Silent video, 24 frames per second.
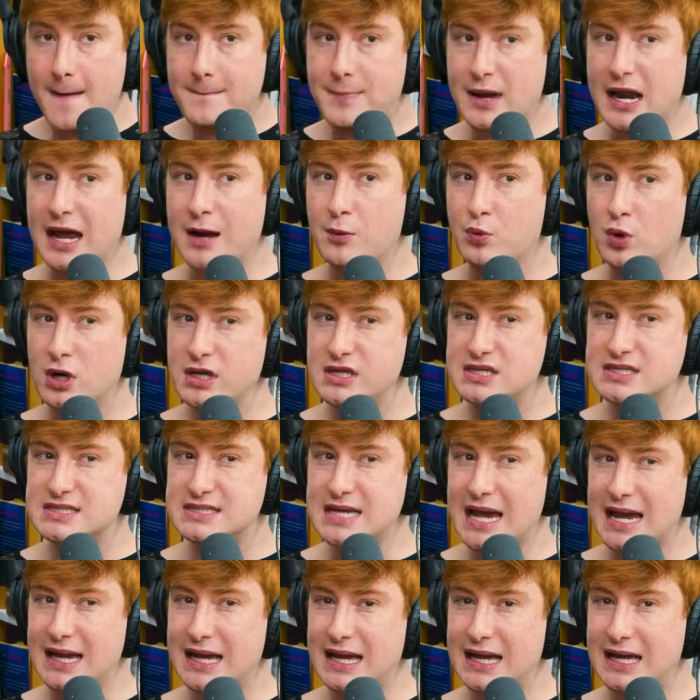But I would
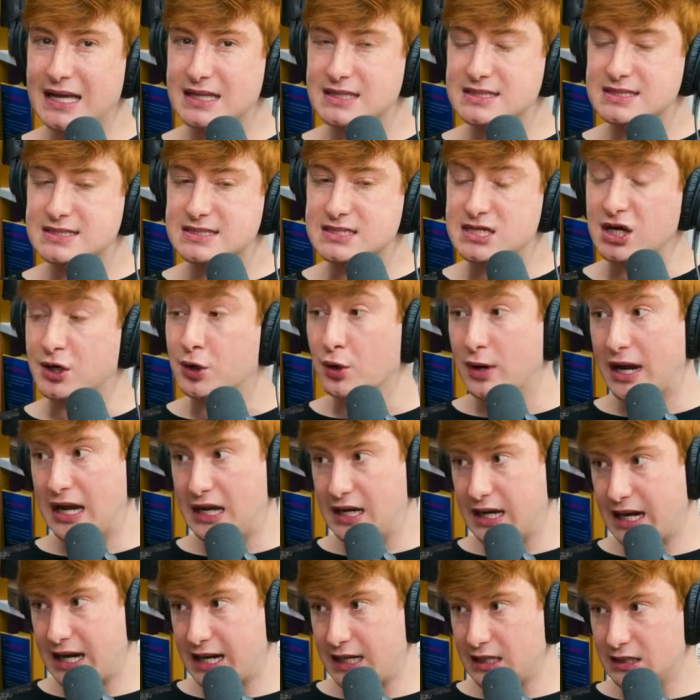say it's
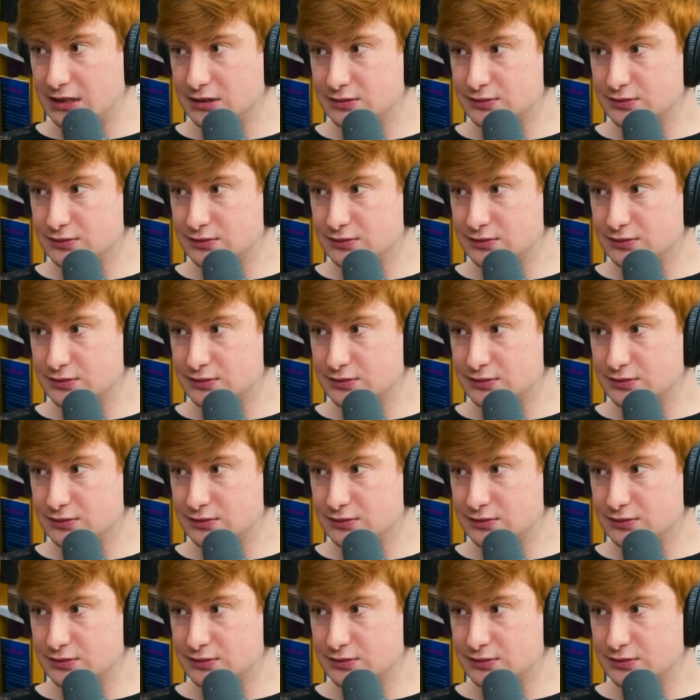degrading.